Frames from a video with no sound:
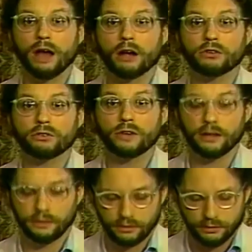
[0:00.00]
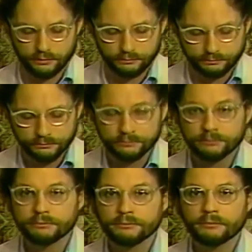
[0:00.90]
in Oxford, England.
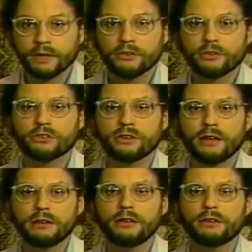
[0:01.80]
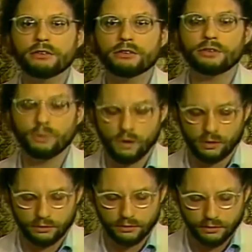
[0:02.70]
Since
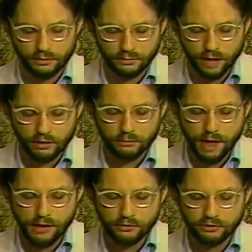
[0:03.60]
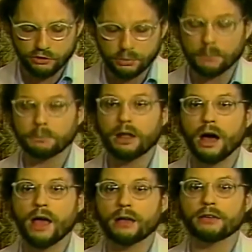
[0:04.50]
1961, Dr. Manners has been
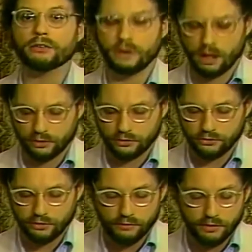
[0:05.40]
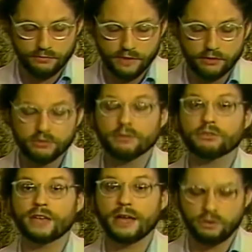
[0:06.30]
applying his knowledge of the effects
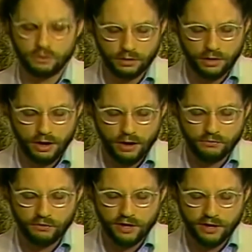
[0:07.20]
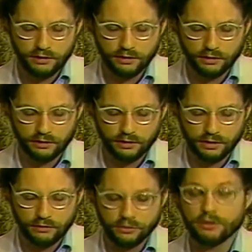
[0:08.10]
of sound for healing
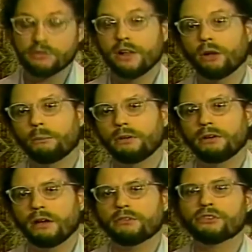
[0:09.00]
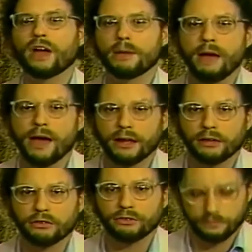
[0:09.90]
into the development of
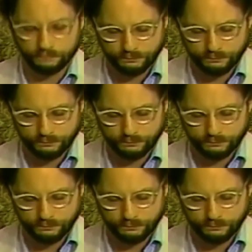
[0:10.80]
cymatics,